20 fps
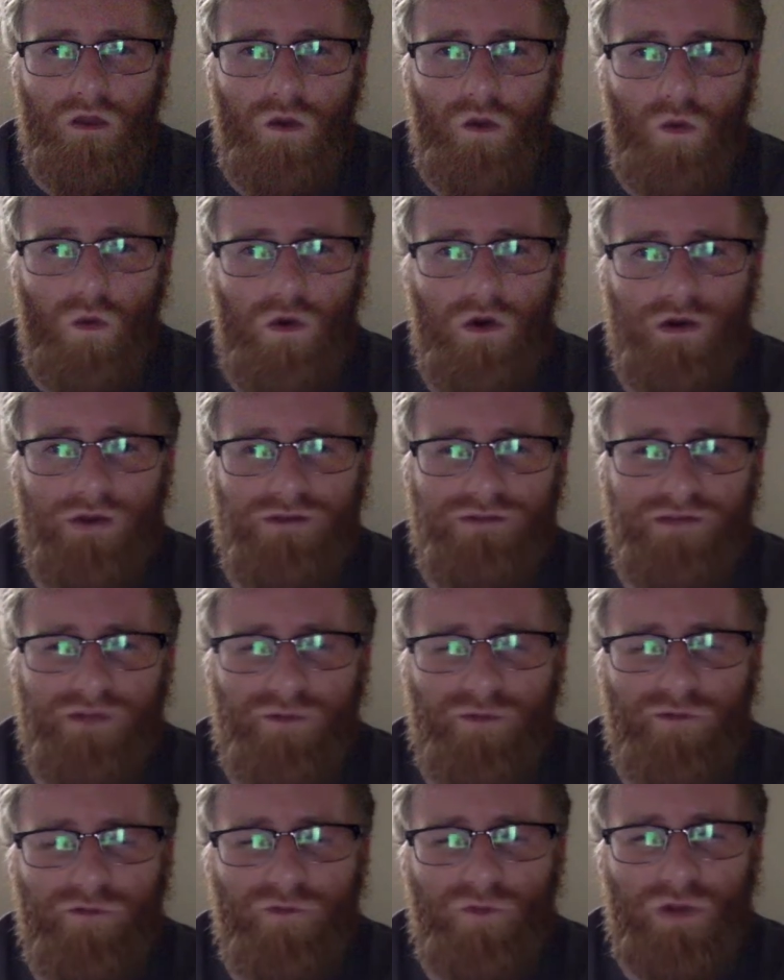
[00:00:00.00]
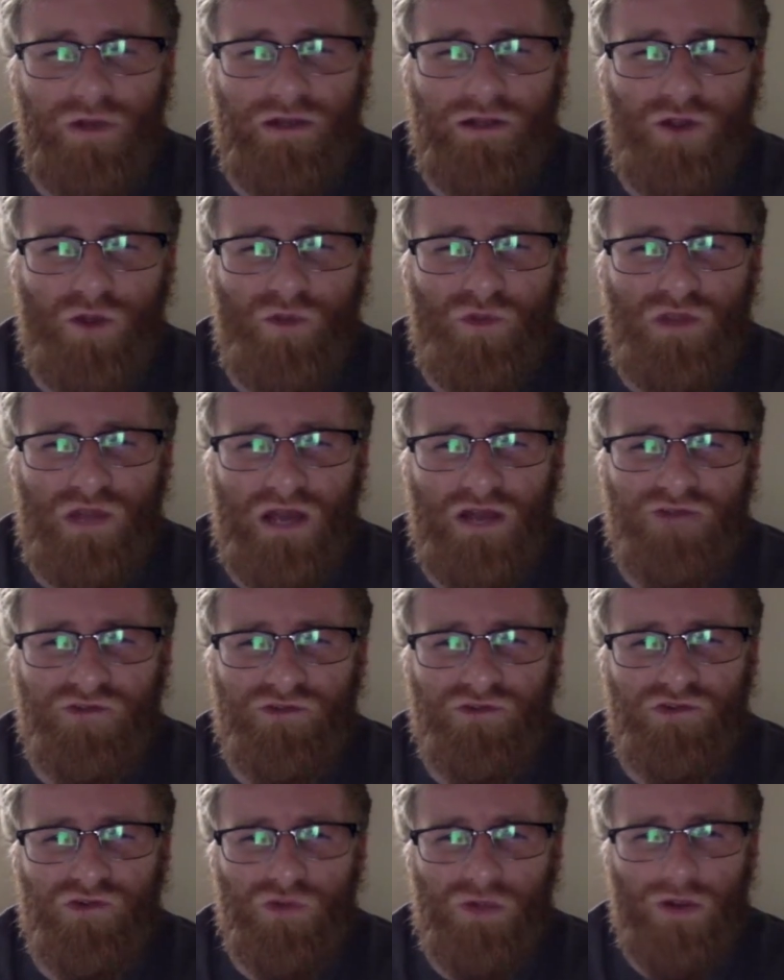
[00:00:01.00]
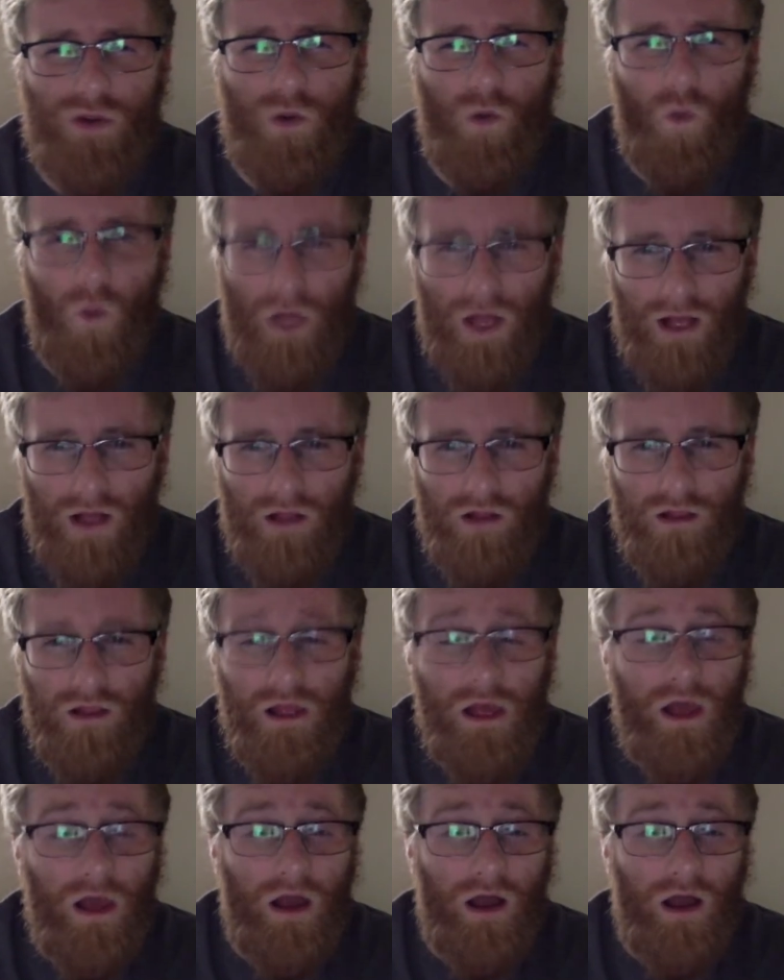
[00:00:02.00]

What is up, everybody? Hope you guys are doing well.